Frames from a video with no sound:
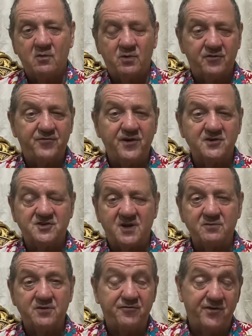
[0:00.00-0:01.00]
when you first
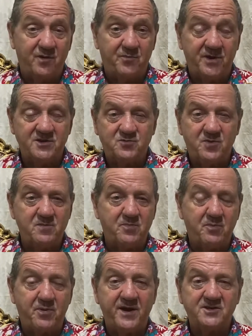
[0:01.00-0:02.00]
come to the Philippines, be
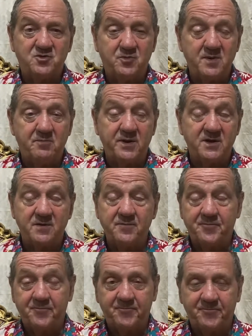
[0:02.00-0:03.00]
prepared to be bitten.
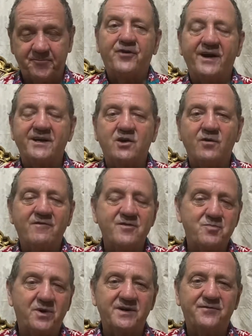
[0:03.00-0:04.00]
Well, thank you
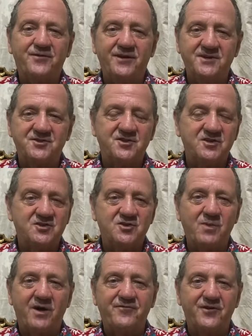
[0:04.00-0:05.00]
everybody for listening
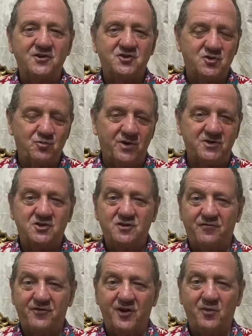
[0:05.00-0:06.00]
to my first impressions
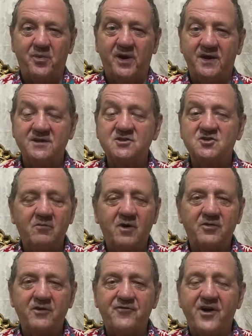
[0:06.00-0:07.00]
of the Philippines.
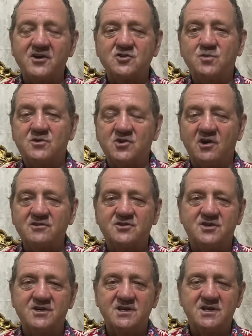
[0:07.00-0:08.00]
The vast
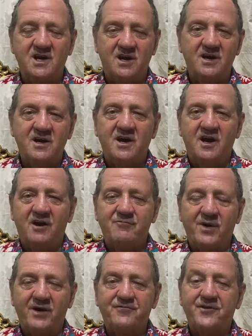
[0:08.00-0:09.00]
majority of
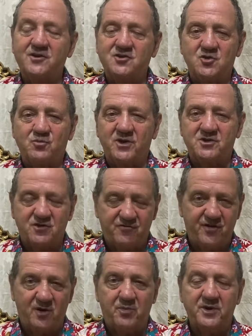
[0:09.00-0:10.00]
my first impressions of the
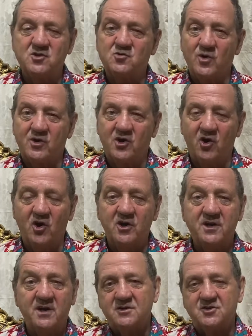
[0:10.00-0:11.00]
Philippines were
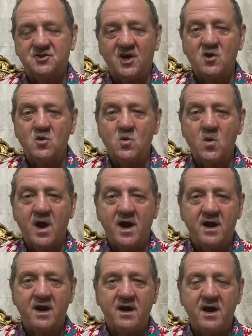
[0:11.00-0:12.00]
good. So
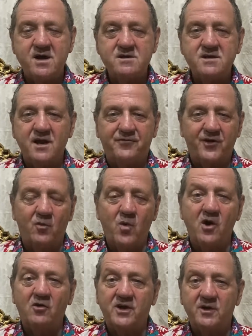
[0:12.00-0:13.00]
if you're
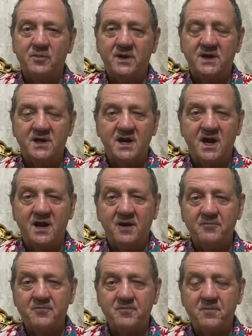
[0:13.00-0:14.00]
welcoming
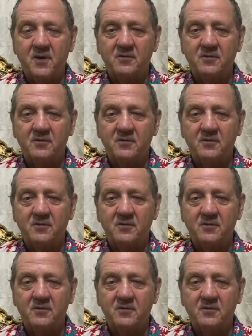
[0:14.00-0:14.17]
an